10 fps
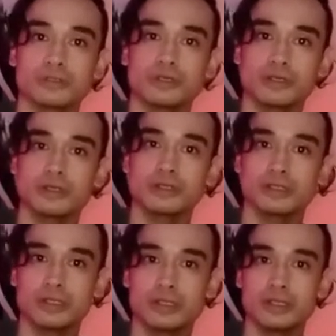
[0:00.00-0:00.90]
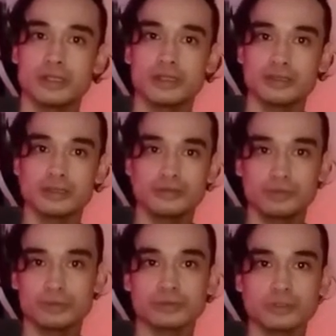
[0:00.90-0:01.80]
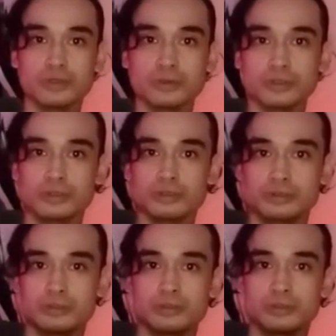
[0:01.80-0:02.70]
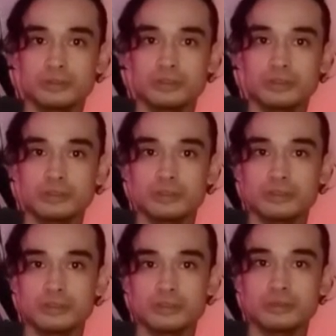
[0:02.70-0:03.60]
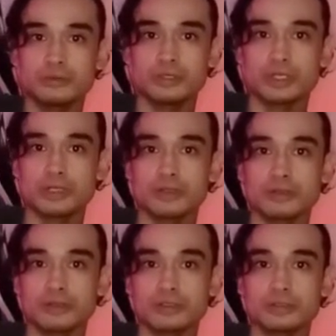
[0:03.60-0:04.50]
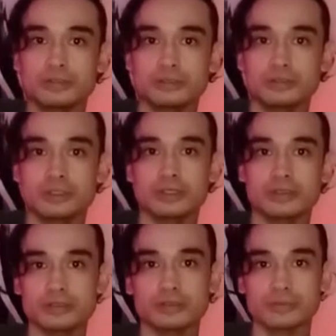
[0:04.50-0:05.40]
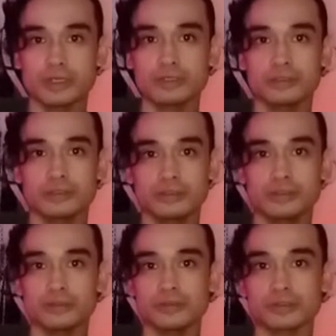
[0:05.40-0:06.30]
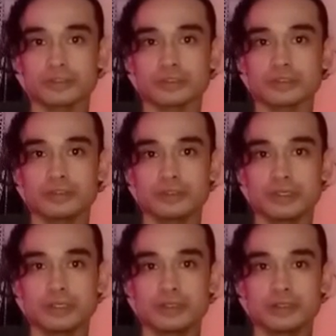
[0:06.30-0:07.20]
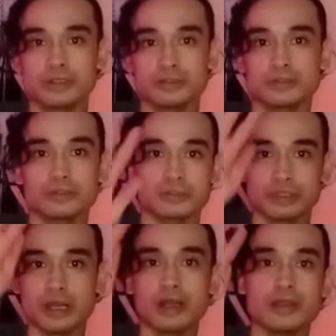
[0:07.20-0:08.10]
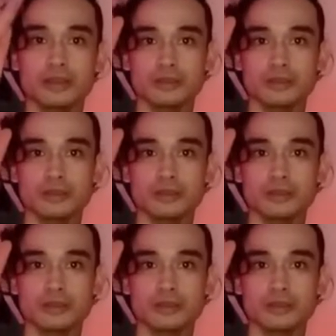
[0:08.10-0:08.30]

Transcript: and then if it was lower, you want to angle it this way, you know, to the sky.